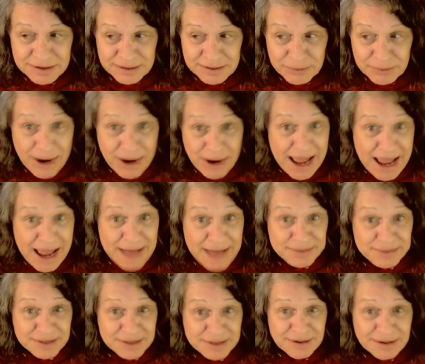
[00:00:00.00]

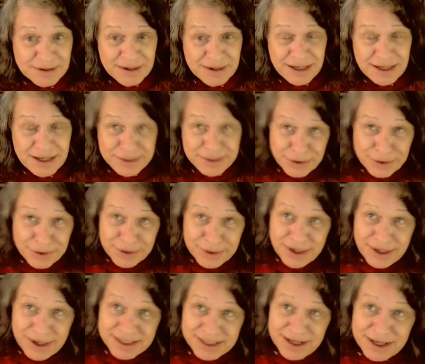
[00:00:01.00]
Perhaps a certain
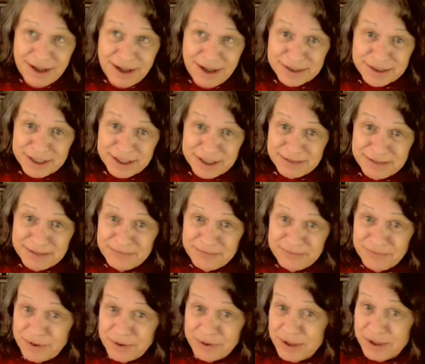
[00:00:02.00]
nostalgia
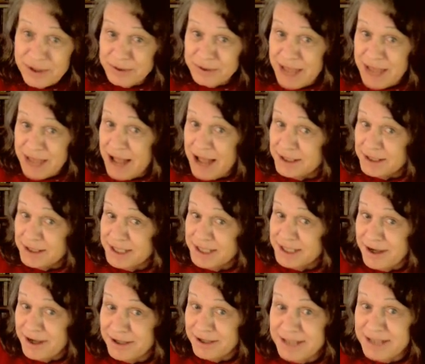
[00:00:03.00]
for those
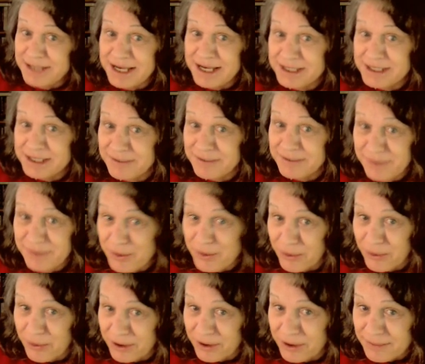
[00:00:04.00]
halcyon days of
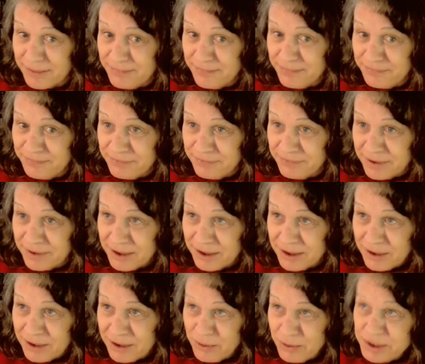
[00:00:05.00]
yore,
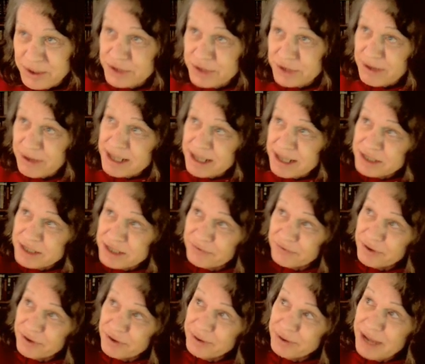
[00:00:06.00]
with strange
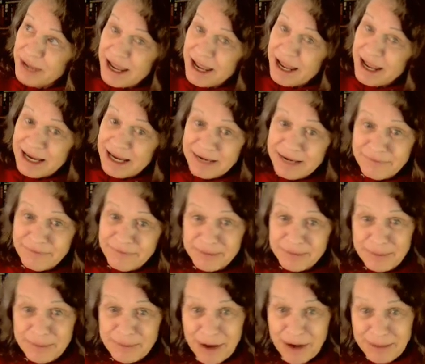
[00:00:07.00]
fruit hanging from
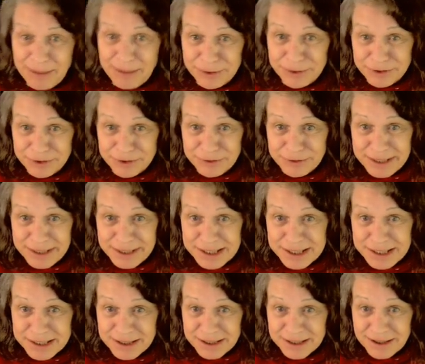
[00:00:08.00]
the poplar
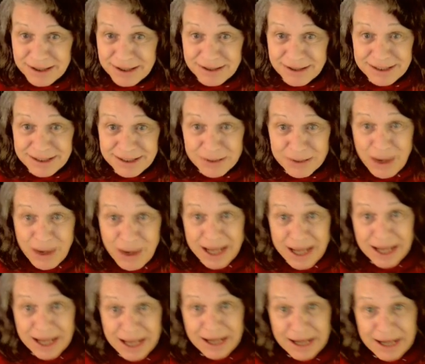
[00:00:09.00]
trees,
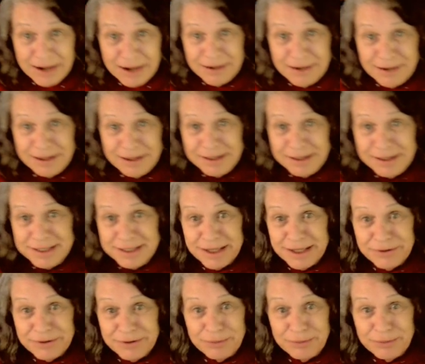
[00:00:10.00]
swaying in the
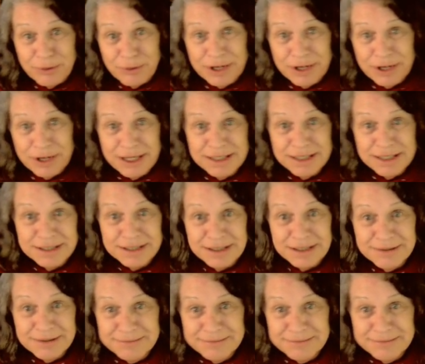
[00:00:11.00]
southern breeze.